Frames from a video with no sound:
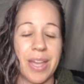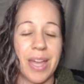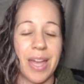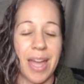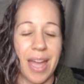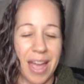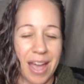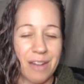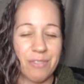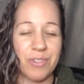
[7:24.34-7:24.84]

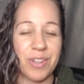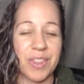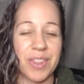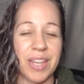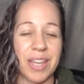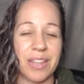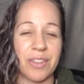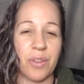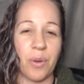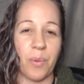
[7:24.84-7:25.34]

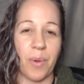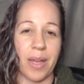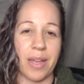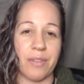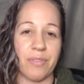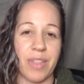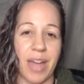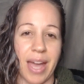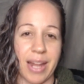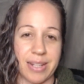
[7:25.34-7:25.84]
Everything in the way
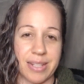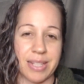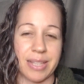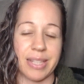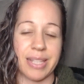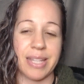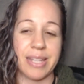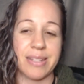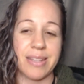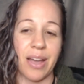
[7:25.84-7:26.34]
of that,
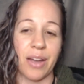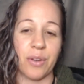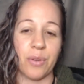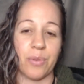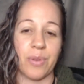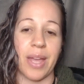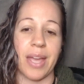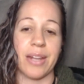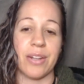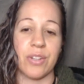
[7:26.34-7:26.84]
delete,
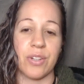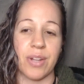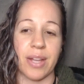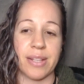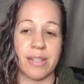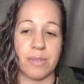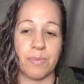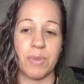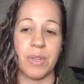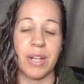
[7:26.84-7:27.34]
uncreate, and
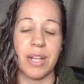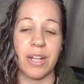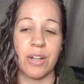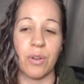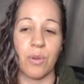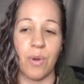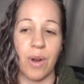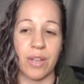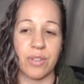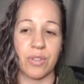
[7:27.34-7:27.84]
transmute it
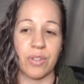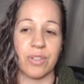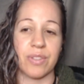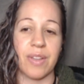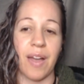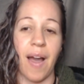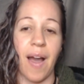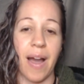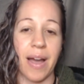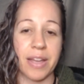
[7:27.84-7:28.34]
across all
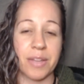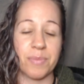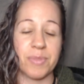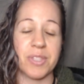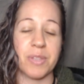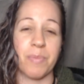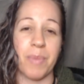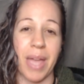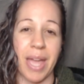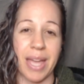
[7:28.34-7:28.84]
time,
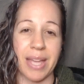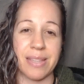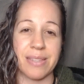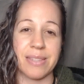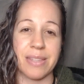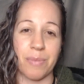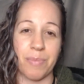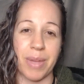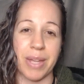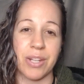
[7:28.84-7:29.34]
space,
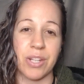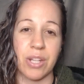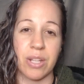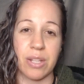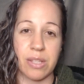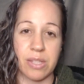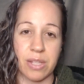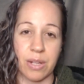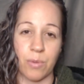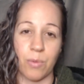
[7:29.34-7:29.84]

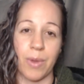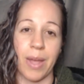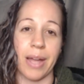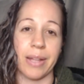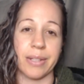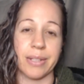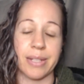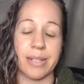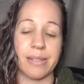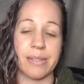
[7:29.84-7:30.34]
dimensions, and
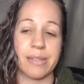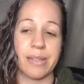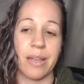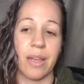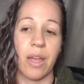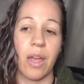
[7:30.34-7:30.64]
realities.